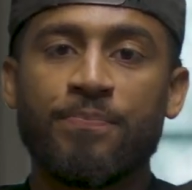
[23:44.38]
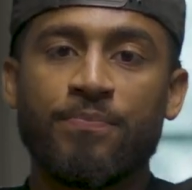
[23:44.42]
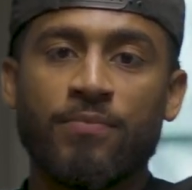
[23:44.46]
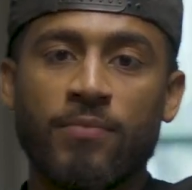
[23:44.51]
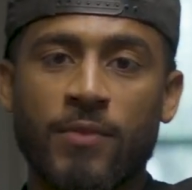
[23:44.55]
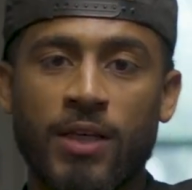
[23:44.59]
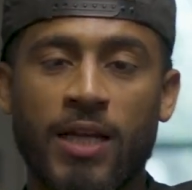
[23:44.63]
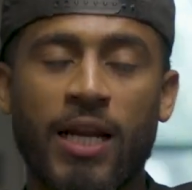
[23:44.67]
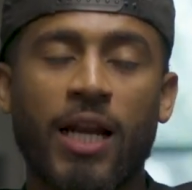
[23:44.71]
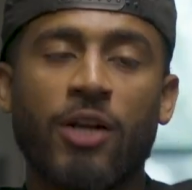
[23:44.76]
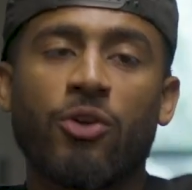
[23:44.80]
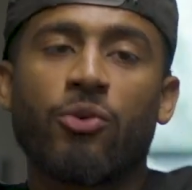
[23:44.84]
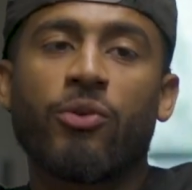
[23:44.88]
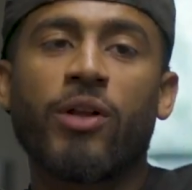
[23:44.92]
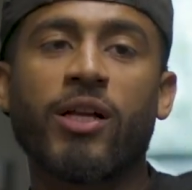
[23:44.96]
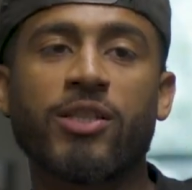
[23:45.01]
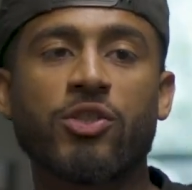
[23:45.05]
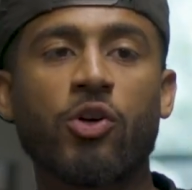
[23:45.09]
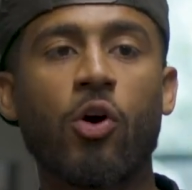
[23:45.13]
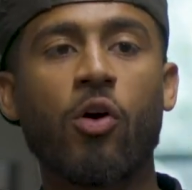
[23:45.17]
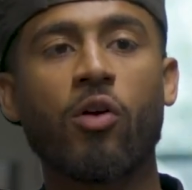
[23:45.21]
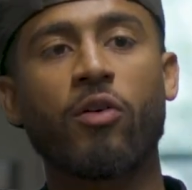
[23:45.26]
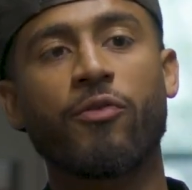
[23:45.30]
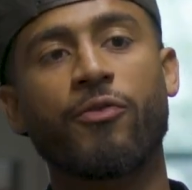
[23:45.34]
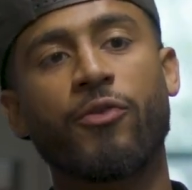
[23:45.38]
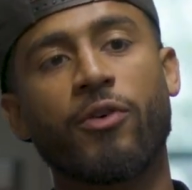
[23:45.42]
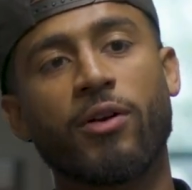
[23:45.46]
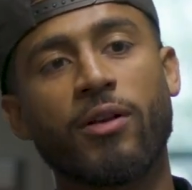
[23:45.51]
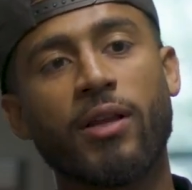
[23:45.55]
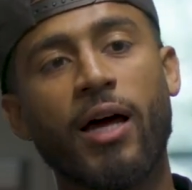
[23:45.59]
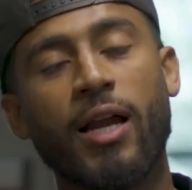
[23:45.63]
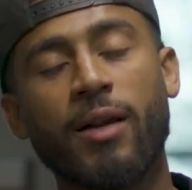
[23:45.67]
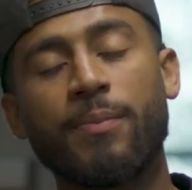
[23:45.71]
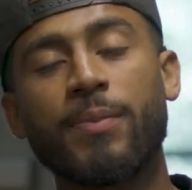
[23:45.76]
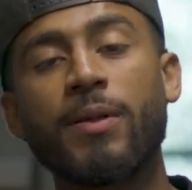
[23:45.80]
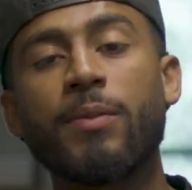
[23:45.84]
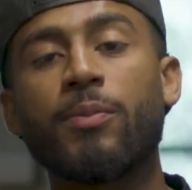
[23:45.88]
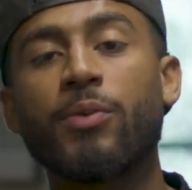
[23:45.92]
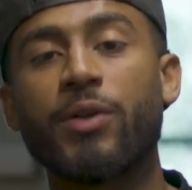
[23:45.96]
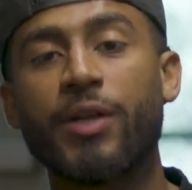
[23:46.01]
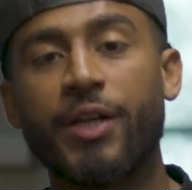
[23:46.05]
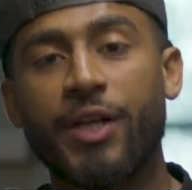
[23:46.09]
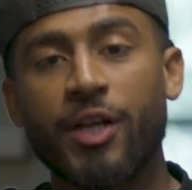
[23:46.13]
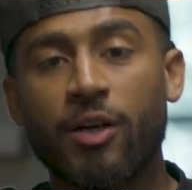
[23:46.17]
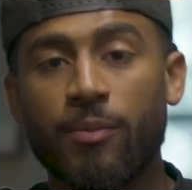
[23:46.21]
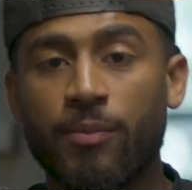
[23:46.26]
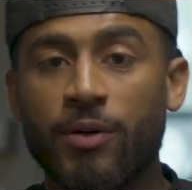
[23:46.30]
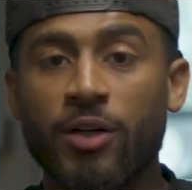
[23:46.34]
And I know that's hard for a lot of people to
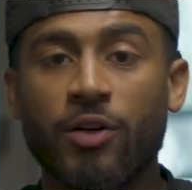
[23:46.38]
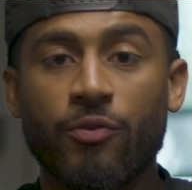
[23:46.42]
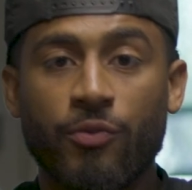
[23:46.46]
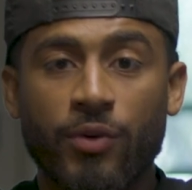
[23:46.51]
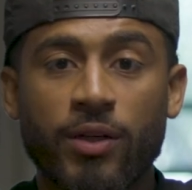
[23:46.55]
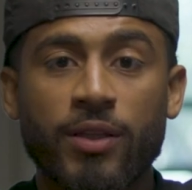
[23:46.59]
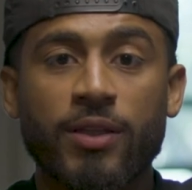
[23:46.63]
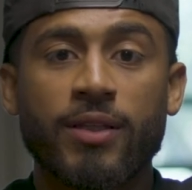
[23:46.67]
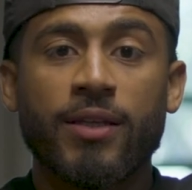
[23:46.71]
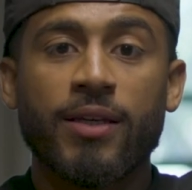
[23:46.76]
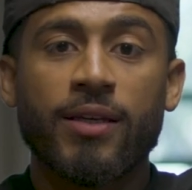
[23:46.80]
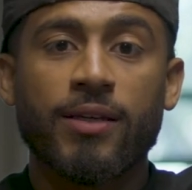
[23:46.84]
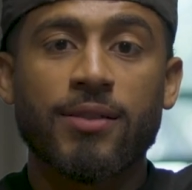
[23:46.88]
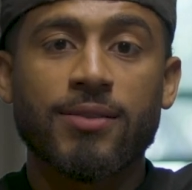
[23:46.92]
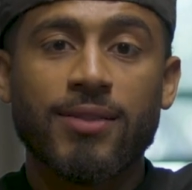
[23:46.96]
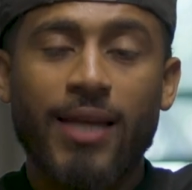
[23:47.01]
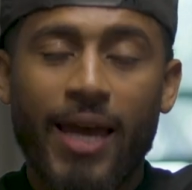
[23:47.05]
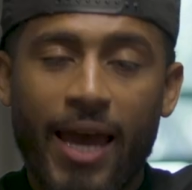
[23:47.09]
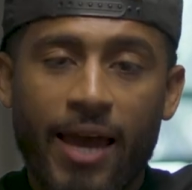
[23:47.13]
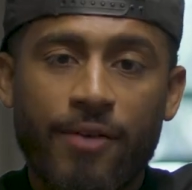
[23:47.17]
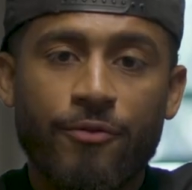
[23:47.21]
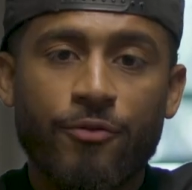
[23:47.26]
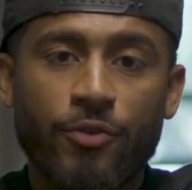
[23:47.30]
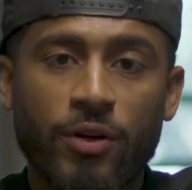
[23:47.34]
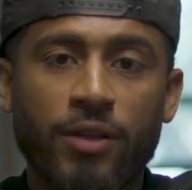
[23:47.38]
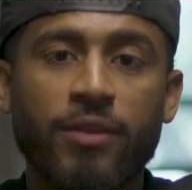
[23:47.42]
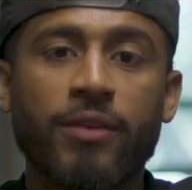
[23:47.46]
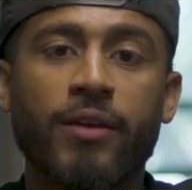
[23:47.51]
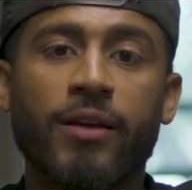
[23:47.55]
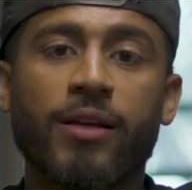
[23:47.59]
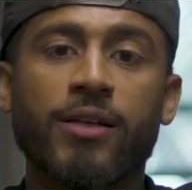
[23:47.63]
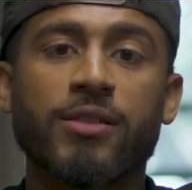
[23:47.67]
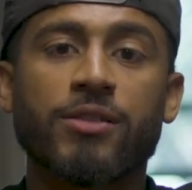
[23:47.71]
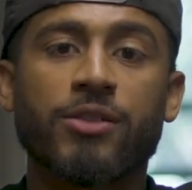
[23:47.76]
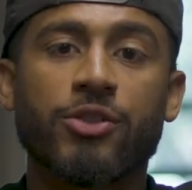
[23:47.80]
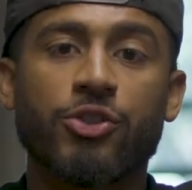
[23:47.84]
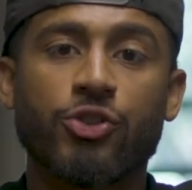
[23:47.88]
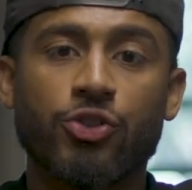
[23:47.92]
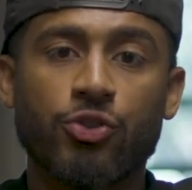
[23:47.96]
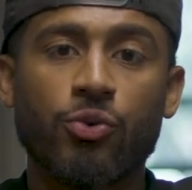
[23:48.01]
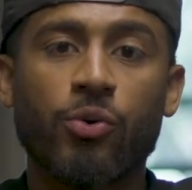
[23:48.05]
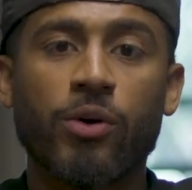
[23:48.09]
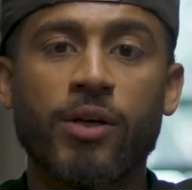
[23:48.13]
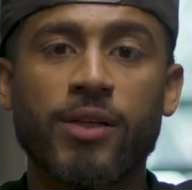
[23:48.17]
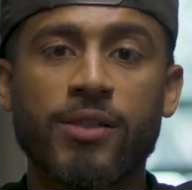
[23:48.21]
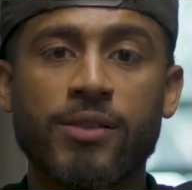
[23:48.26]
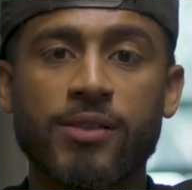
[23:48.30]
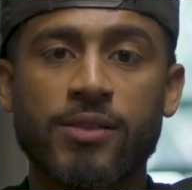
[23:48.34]
hear, but it really is. Everything is a
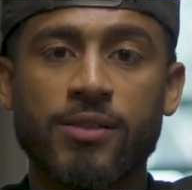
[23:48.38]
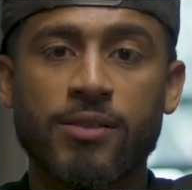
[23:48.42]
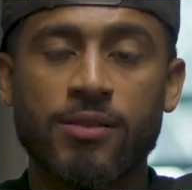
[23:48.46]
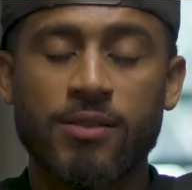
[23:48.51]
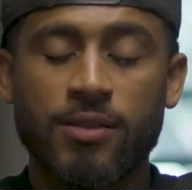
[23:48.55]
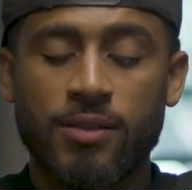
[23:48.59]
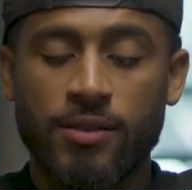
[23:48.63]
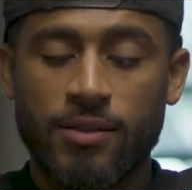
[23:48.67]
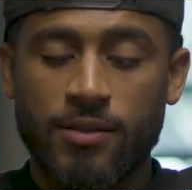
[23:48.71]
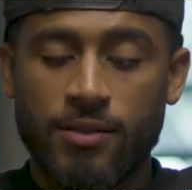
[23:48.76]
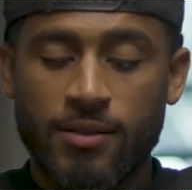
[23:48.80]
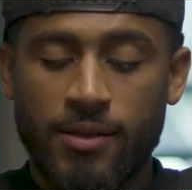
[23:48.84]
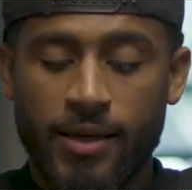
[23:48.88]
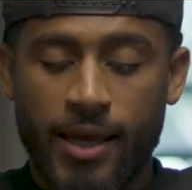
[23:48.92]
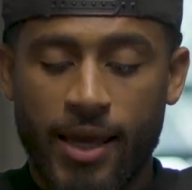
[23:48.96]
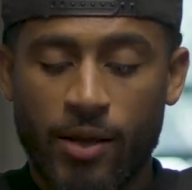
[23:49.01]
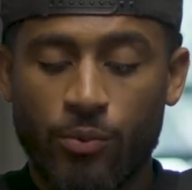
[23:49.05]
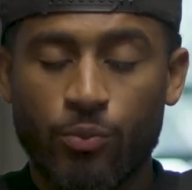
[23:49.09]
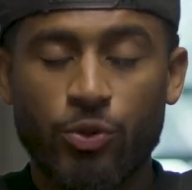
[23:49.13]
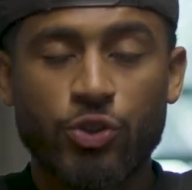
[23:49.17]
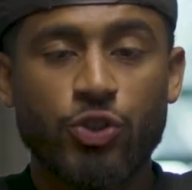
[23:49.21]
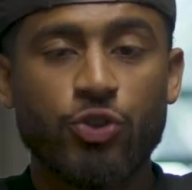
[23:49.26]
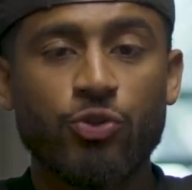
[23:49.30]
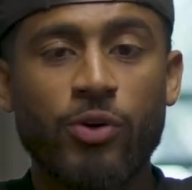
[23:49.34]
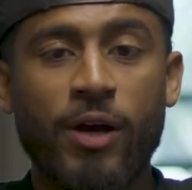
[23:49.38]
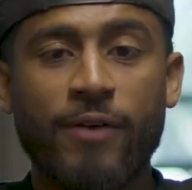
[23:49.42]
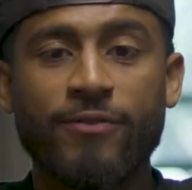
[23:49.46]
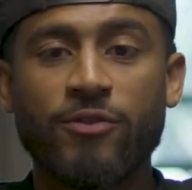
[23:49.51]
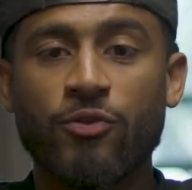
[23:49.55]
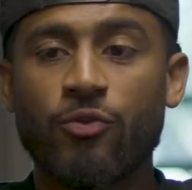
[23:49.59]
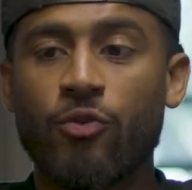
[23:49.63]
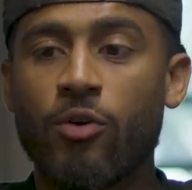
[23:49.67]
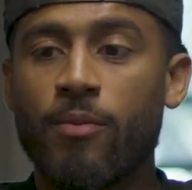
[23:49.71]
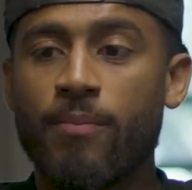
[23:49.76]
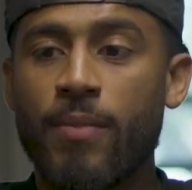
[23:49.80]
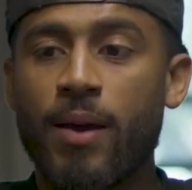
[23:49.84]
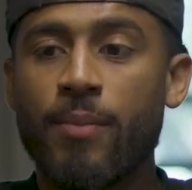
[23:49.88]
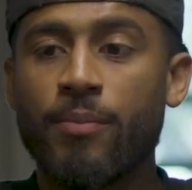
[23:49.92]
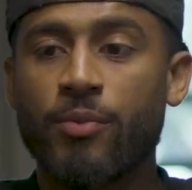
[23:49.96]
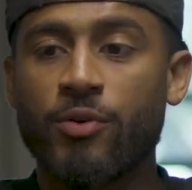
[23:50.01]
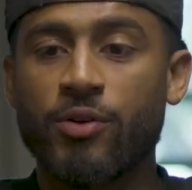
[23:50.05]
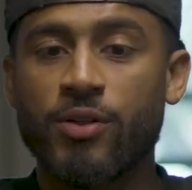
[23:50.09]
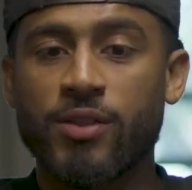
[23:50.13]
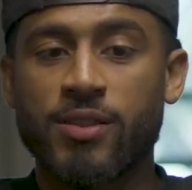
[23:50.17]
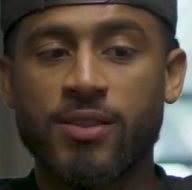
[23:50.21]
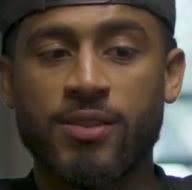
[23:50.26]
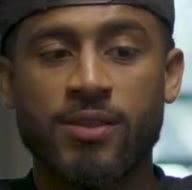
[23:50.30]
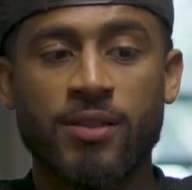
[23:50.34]
choice. And what you have to remember
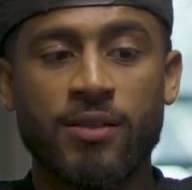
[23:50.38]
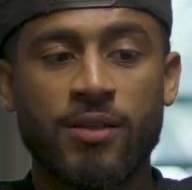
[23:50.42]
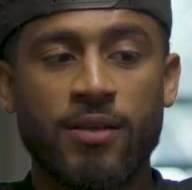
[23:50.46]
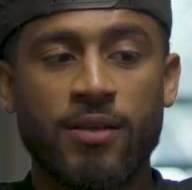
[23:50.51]
is,